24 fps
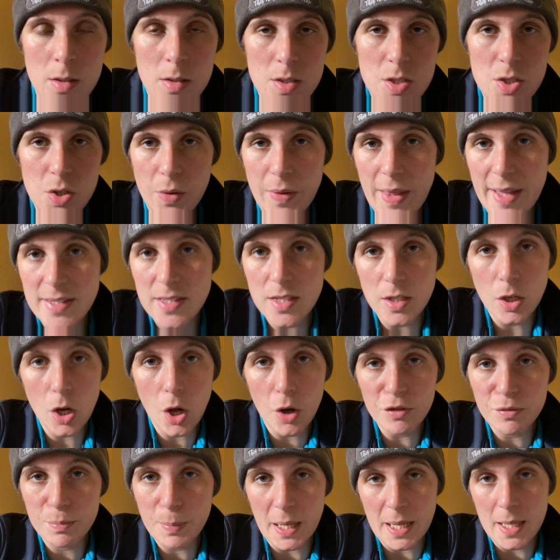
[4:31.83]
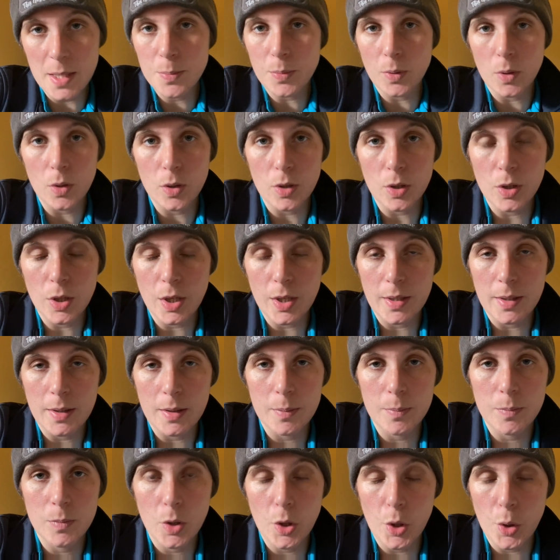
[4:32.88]
so there's a lot of people
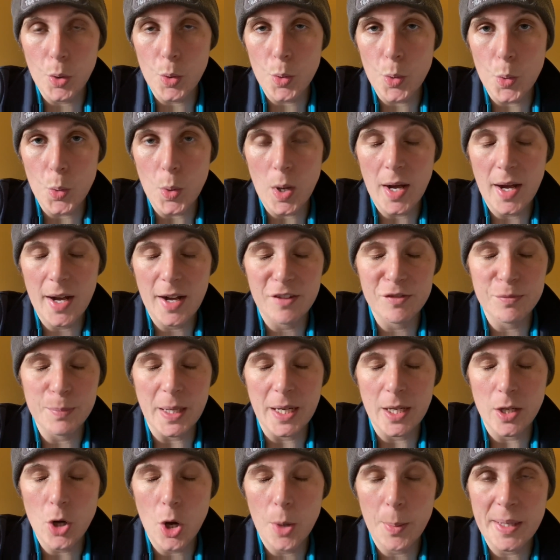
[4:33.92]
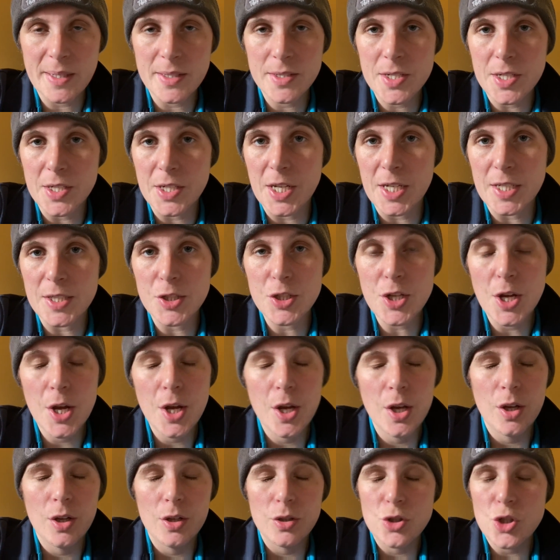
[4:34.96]
who have been commenting, and
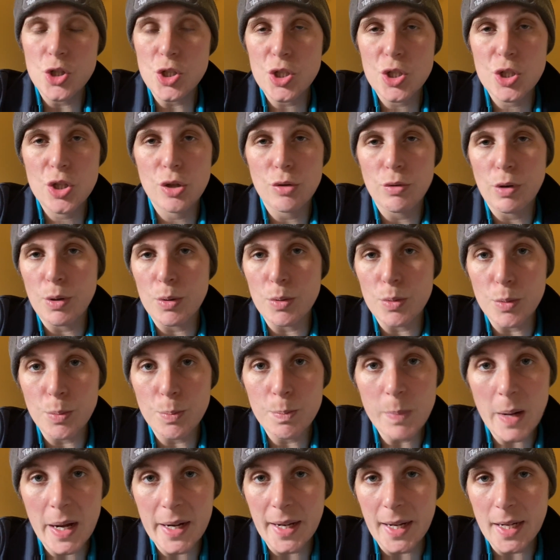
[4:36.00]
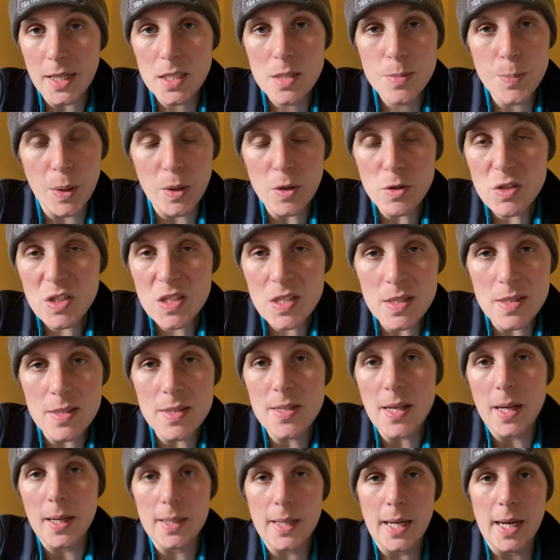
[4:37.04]
just through bad
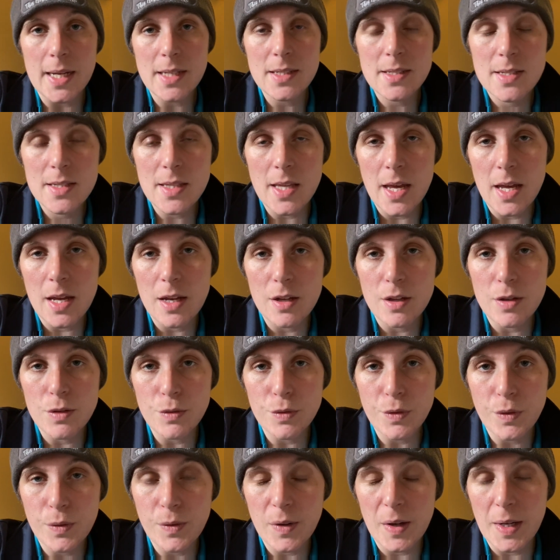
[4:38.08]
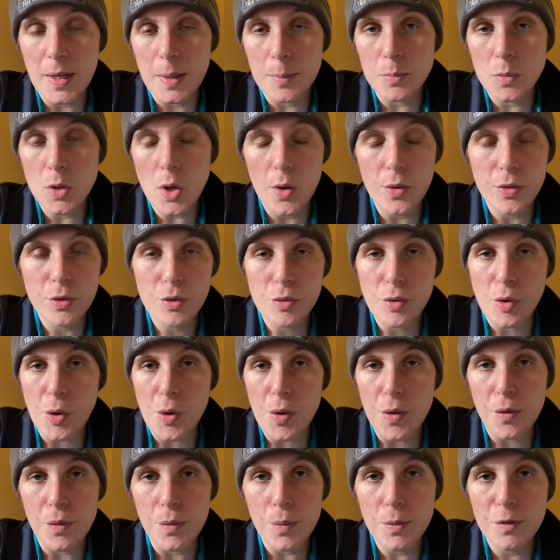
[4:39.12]
experiences, I guess, they've gone
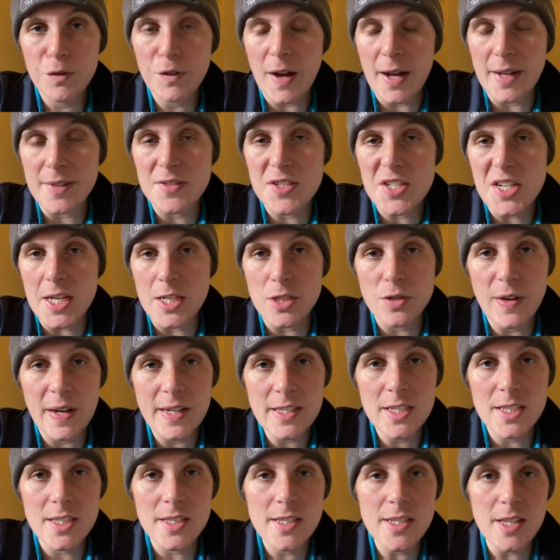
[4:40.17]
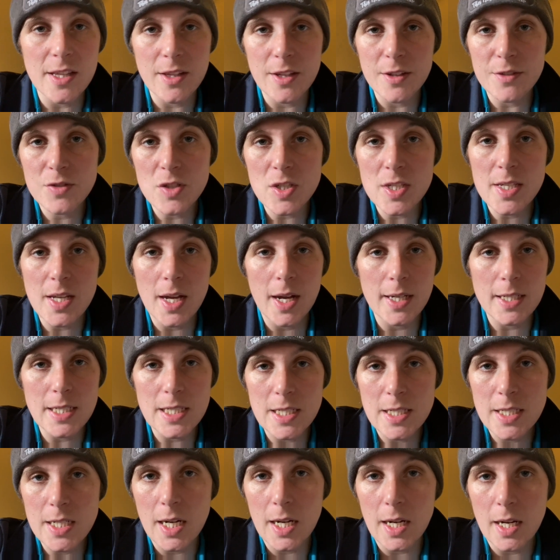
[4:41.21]
through 5-stage retins and they've
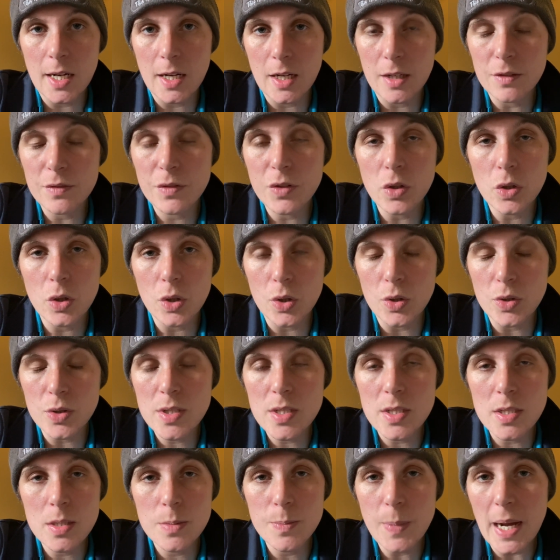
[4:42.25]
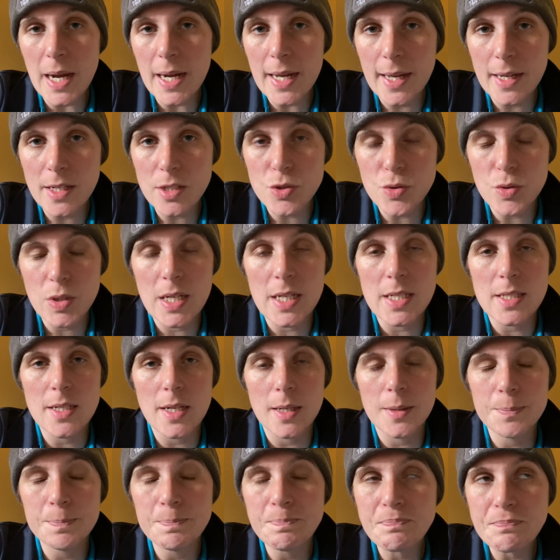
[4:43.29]
decided to have the horse's back x-rayed.
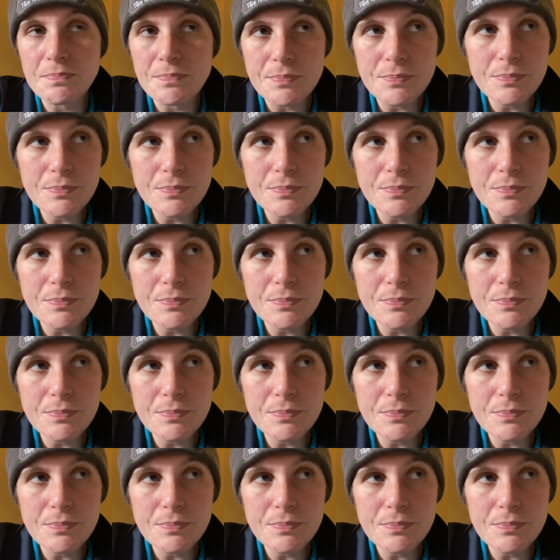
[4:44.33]
And